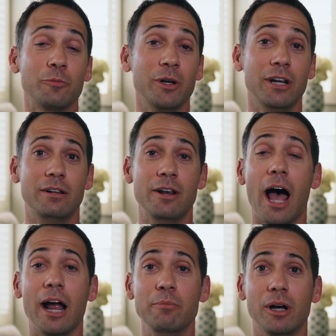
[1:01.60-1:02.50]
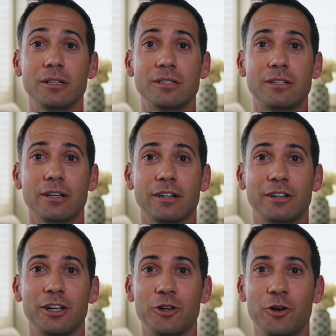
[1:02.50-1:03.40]
took me 9 months to
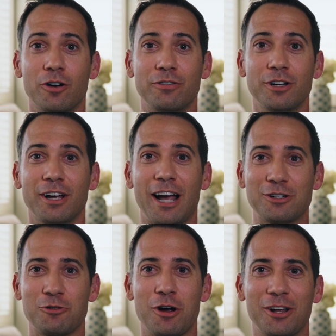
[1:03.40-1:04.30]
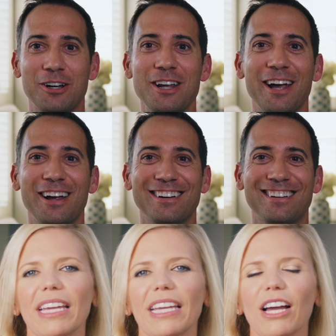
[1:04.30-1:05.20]
get the nerve to ask her out on a date.
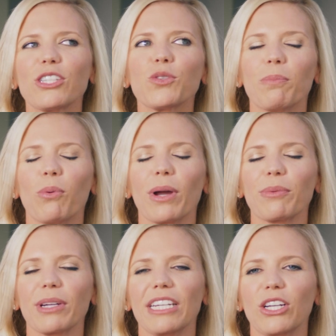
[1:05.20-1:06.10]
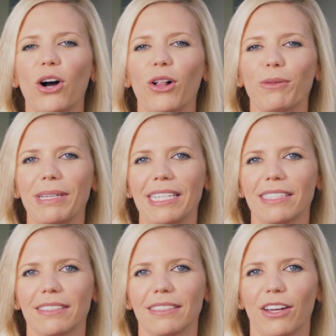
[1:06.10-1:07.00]
It got to a point where he'd call
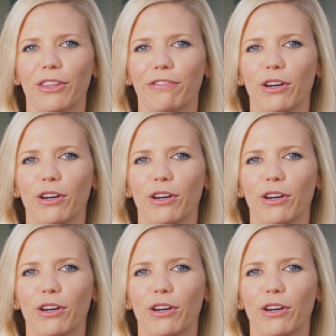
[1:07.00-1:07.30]
me on the